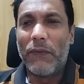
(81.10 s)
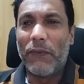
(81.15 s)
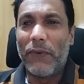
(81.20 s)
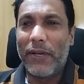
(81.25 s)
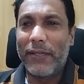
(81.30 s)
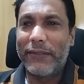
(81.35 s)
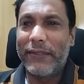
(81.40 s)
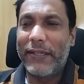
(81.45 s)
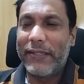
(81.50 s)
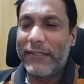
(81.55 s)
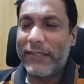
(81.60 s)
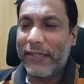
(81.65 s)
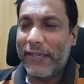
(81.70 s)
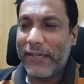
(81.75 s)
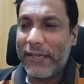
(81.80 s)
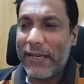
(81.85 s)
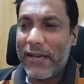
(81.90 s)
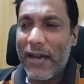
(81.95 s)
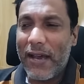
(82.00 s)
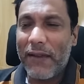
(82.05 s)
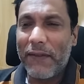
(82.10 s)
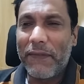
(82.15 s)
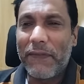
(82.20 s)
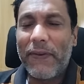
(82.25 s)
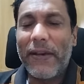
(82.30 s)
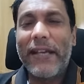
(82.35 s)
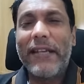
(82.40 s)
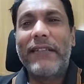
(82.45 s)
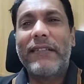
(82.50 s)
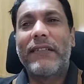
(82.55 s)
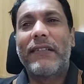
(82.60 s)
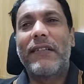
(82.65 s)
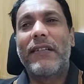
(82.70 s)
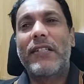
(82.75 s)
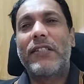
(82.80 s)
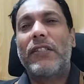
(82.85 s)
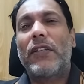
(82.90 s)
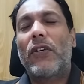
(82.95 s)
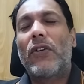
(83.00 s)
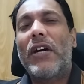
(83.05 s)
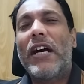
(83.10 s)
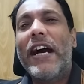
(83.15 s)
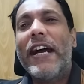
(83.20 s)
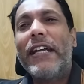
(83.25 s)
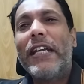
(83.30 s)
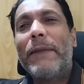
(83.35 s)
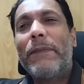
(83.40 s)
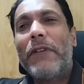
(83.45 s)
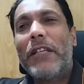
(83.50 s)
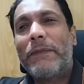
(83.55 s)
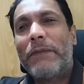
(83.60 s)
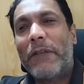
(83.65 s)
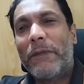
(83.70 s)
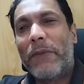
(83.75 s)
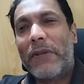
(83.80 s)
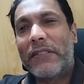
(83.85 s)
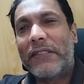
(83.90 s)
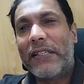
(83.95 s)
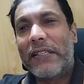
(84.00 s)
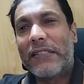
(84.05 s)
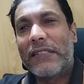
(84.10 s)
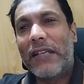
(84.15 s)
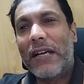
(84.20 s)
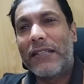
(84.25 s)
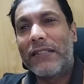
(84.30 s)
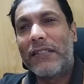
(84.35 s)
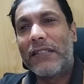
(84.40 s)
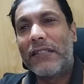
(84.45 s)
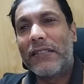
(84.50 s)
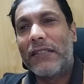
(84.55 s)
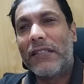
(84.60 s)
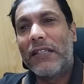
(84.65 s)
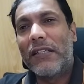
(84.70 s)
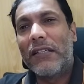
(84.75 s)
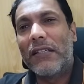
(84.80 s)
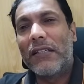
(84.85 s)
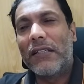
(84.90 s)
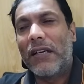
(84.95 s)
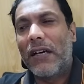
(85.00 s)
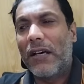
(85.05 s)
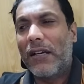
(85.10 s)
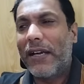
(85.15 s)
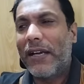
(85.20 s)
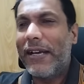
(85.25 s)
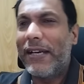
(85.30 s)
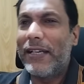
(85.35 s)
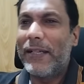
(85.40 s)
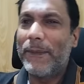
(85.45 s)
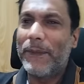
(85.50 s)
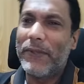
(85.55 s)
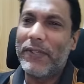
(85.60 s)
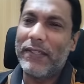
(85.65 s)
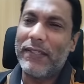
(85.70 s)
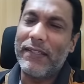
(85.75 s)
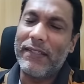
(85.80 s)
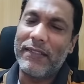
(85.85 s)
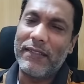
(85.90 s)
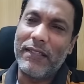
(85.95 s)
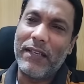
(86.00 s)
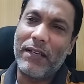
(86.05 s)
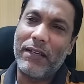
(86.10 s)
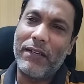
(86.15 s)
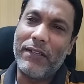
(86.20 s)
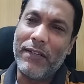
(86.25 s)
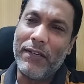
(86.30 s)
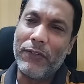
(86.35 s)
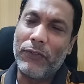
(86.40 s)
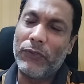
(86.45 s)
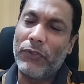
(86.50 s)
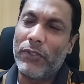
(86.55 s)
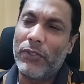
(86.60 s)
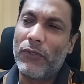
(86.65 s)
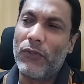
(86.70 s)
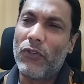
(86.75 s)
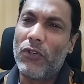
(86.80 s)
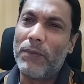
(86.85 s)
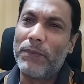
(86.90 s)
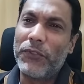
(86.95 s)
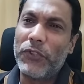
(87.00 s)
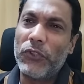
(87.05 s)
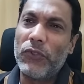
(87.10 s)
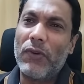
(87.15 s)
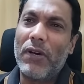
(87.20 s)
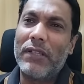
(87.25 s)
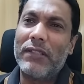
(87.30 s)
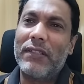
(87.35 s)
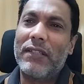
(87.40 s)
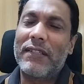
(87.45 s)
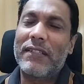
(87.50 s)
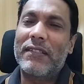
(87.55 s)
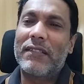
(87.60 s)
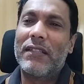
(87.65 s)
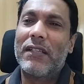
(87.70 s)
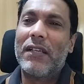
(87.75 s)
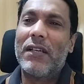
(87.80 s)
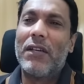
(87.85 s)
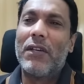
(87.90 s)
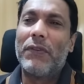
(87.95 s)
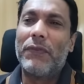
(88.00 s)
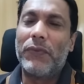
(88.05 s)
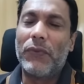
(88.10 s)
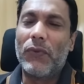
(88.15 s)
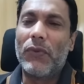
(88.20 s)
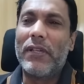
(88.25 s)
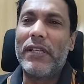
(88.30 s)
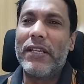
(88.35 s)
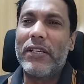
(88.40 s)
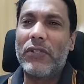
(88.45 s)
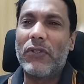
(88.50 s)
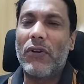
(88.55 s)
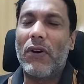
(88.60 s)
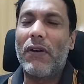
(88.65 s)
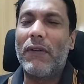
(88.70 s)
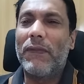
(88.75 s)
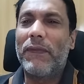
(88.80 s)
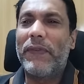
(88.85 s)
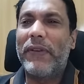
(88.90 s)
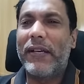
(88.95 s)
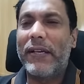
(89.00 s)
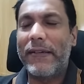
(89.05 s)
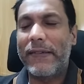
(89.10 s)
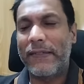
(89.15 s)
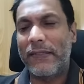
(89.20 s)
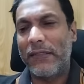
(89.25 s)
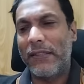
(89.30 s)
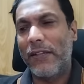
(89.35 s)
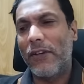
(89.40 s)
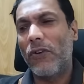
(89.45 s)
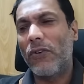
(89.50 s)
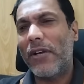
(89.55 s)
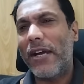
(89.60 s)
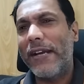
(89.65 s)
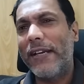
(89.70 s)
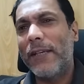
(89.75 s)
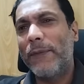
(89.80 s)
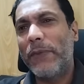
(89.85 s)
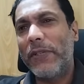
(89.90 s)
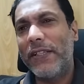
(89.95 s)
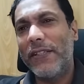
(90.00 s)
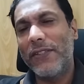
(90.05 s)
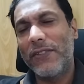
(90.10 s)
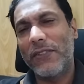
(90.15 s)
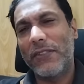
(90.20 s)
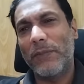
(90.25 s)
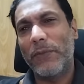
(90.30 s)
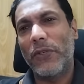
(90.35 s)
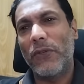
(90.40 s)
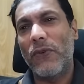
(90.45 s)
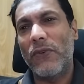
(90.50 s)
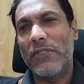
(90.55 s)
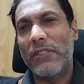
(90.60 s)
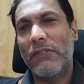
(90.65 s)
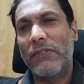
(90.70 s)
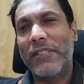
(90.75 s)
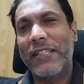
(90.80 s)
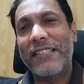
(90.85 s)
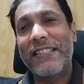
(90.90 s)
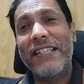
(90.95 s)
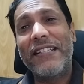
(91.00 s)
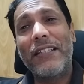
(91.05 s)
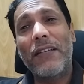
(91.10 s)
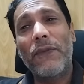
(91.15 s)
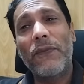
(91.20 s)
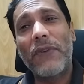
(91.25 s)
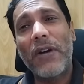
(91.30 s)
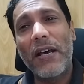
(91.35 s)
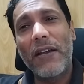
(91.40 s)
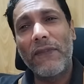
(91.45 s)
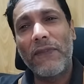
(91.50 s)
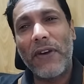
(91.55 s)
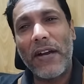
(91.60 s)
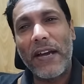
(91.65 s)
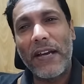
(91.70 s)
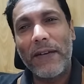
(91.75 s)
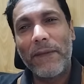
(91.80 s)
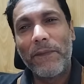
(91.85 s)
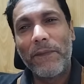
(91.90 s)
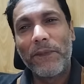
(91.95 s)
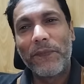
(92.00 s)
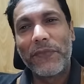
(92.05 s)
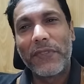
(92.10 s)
Were they Tigray fighters or IDPs? People say, Saji, they are IDPs. They are returned to their homes. You are just fueling conflicts. They're not IDPs because there was exchange of gunfire.